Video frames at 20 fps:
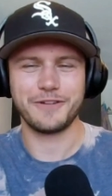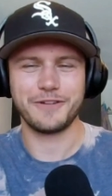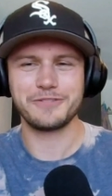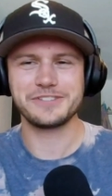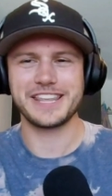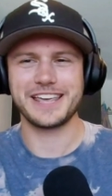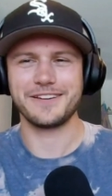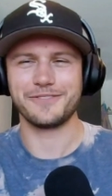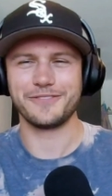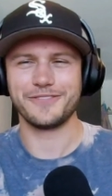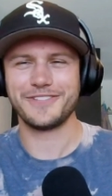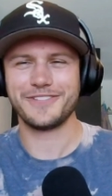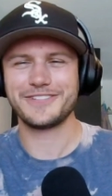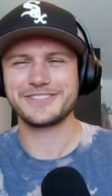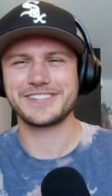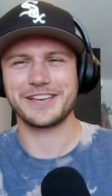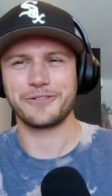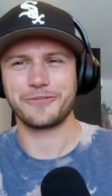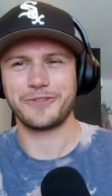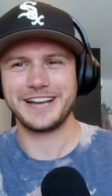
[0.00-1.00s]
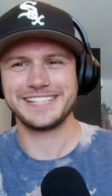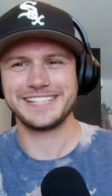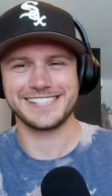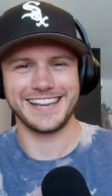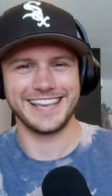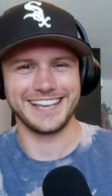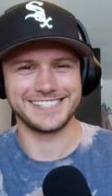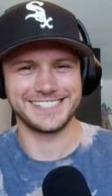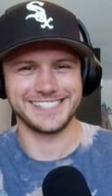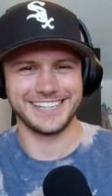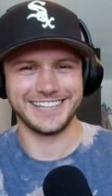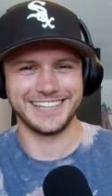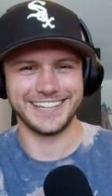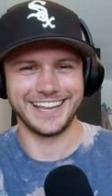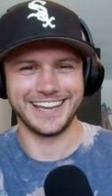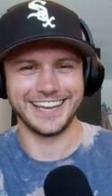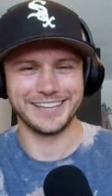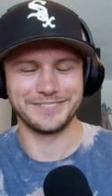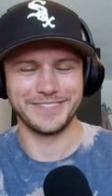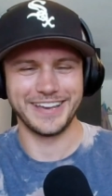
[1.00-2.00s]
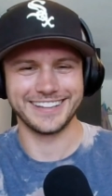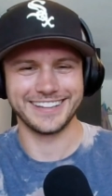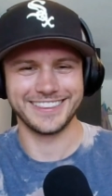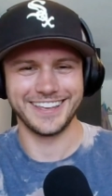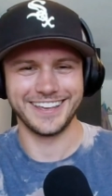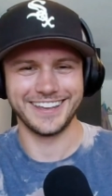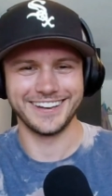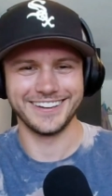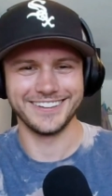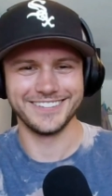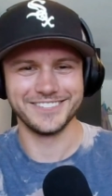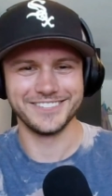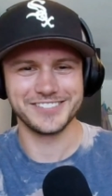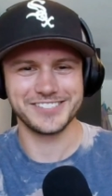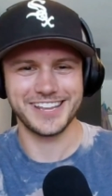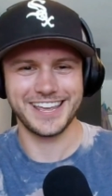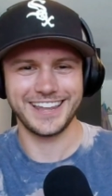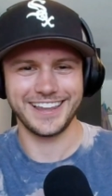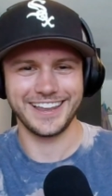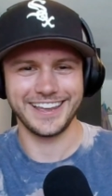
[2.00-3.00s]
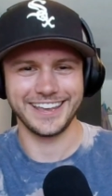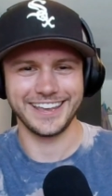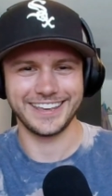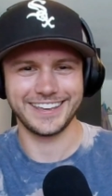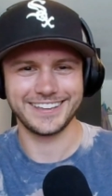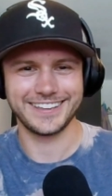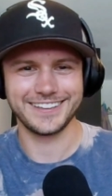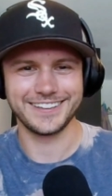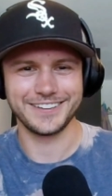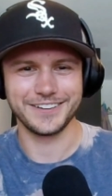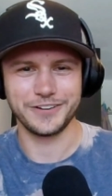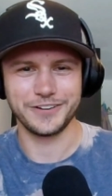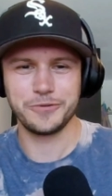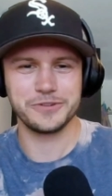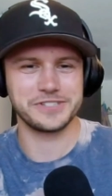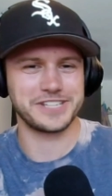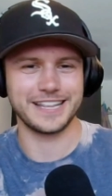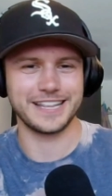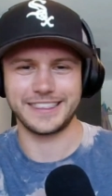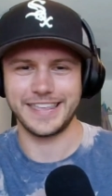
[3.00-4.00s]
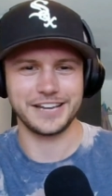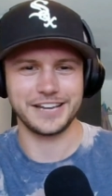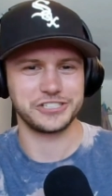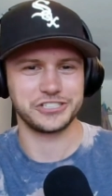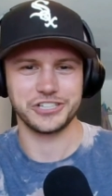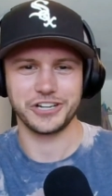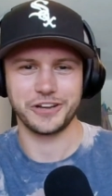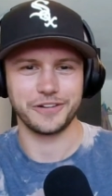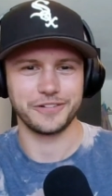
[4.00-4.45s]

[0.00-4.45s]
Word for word: What was that? What was that Whitesnake scene like back then? Was that like? Who was uh, at oh, that show?